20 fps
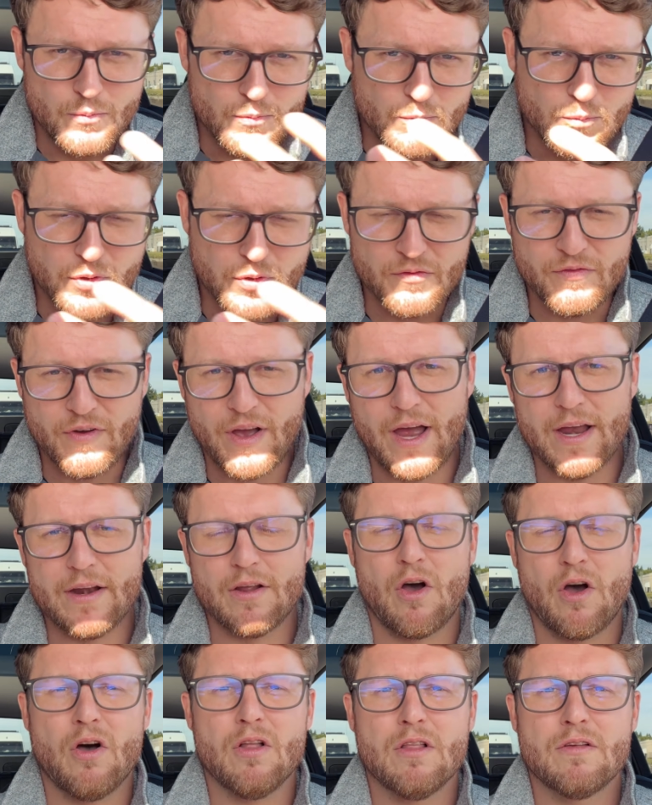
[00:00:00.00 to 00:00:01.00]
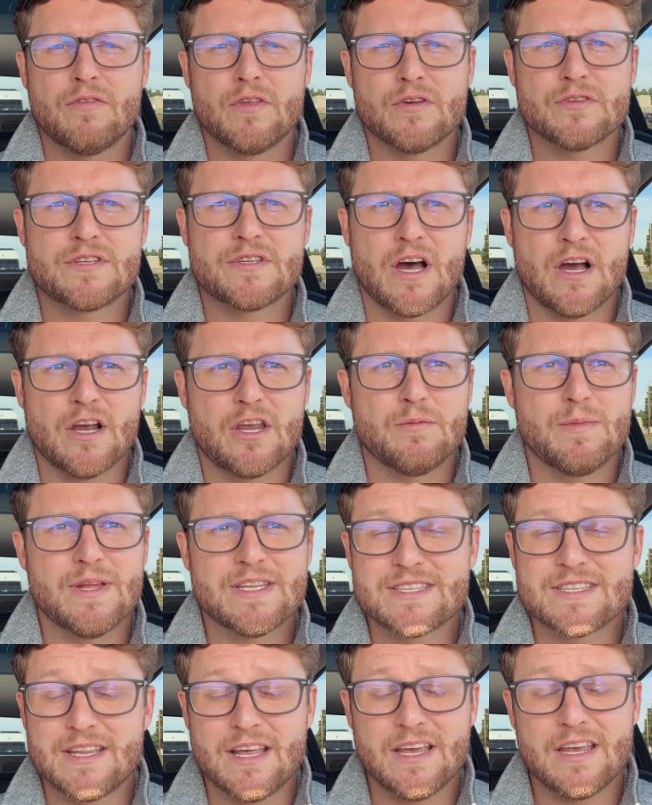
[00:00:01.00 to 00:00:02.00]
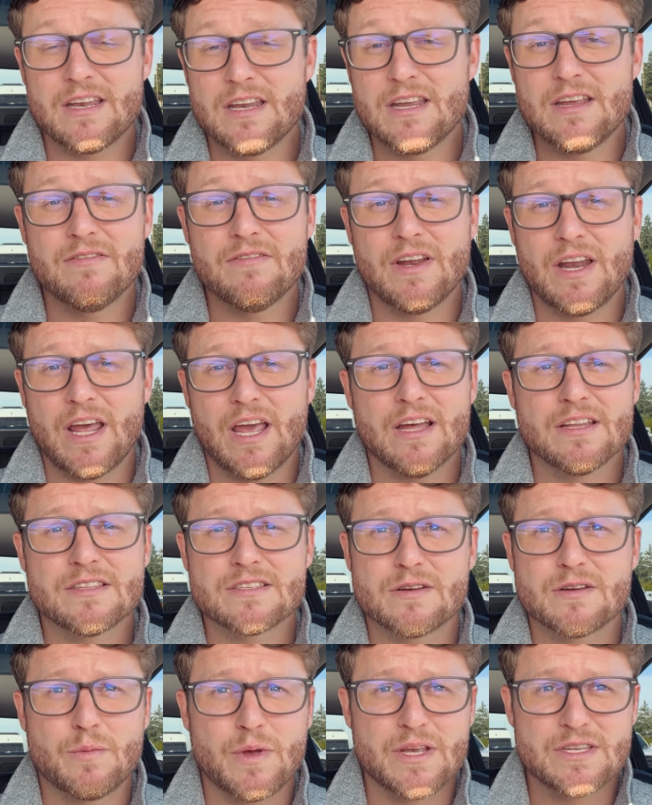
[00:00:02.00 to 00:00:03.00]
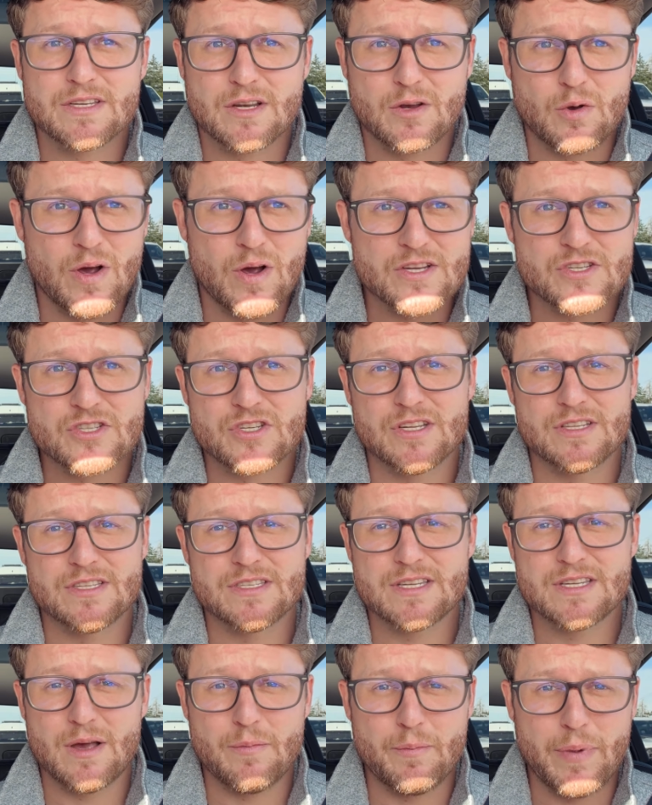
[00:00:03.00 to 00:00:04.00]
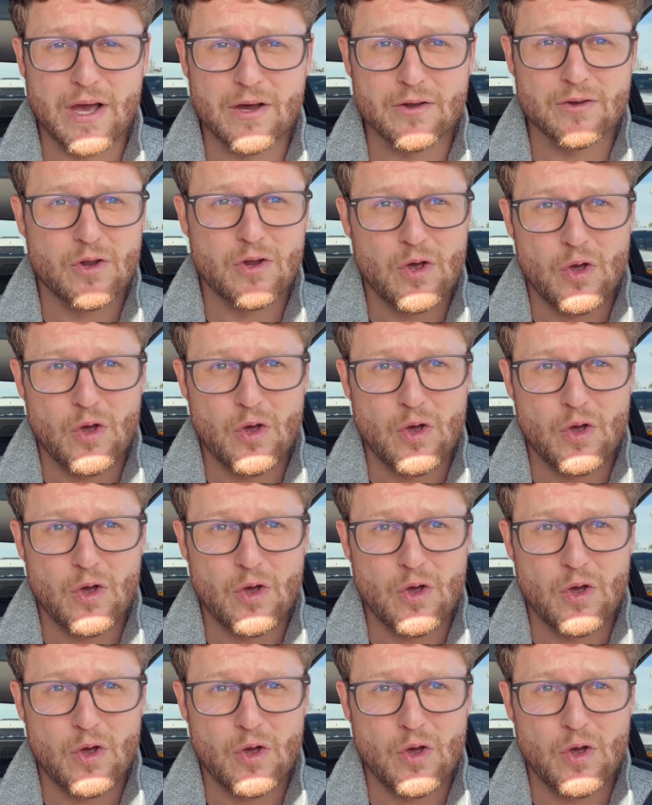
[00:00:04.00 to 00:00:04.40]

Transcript: provide all of those documents, and they can even answer basic questions about